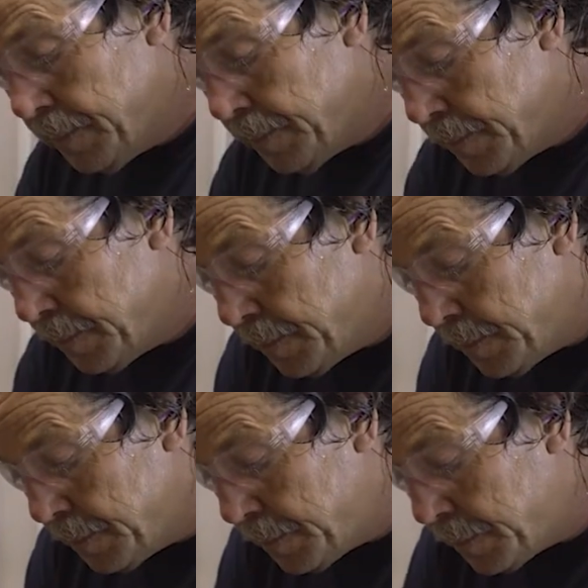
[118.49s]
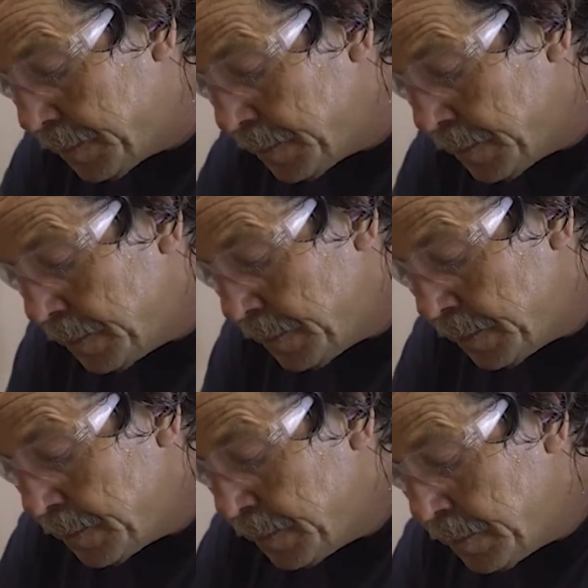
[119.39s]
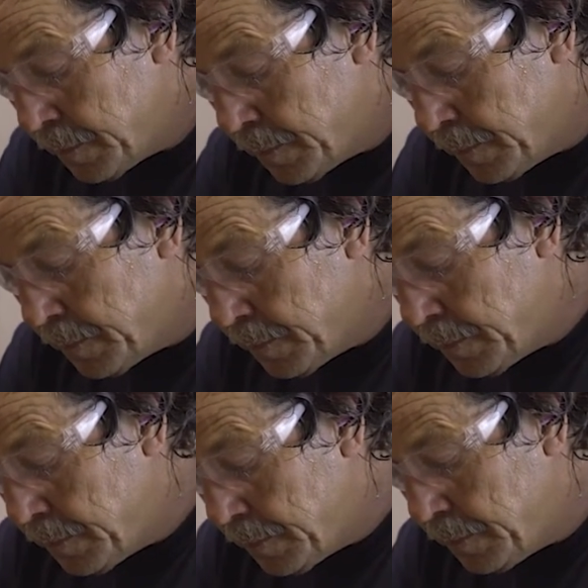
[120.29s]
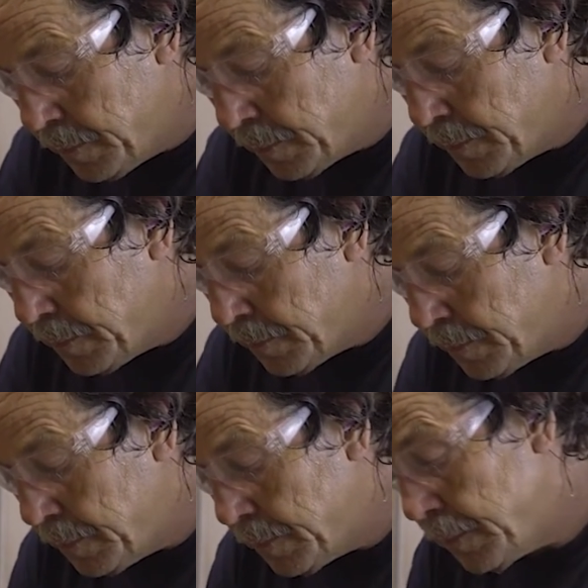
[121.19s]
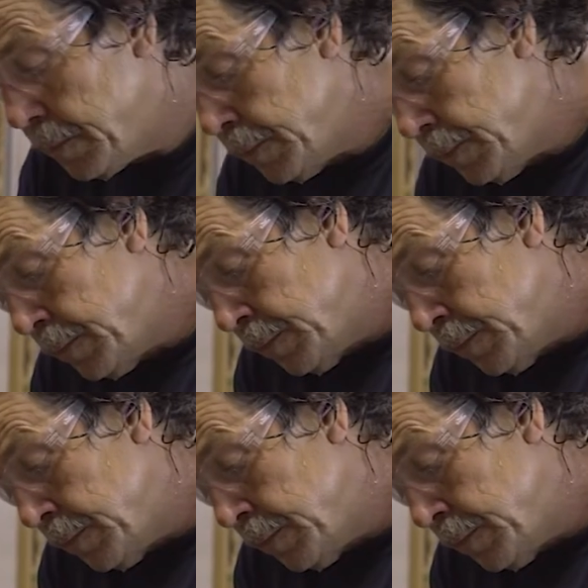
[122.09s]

and match the color and install the panel around the mechanical penetration.